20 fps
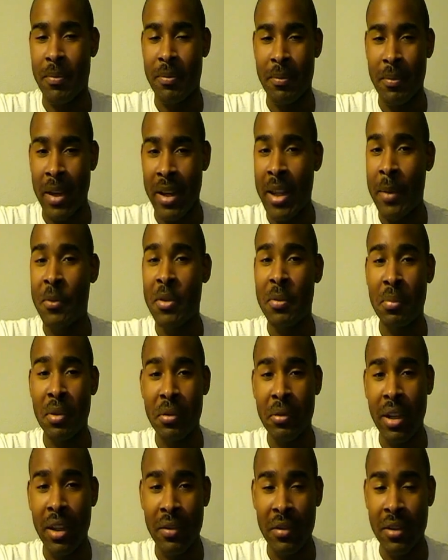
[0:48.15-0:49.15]
my name is
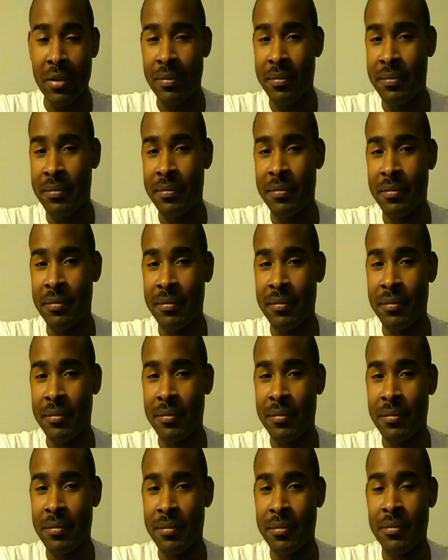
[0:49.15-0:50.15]
Blue Raven.
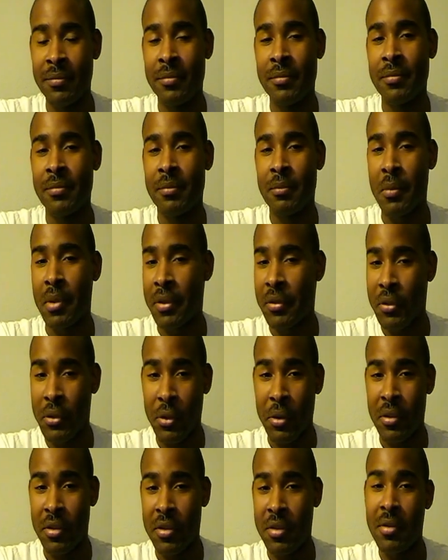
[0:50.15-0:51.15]
But of
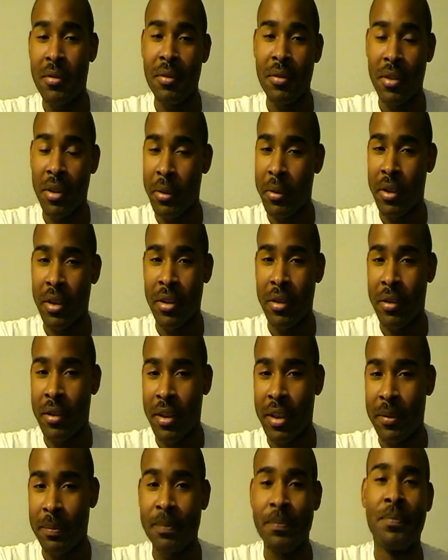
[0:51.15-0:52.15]
course, you already know that.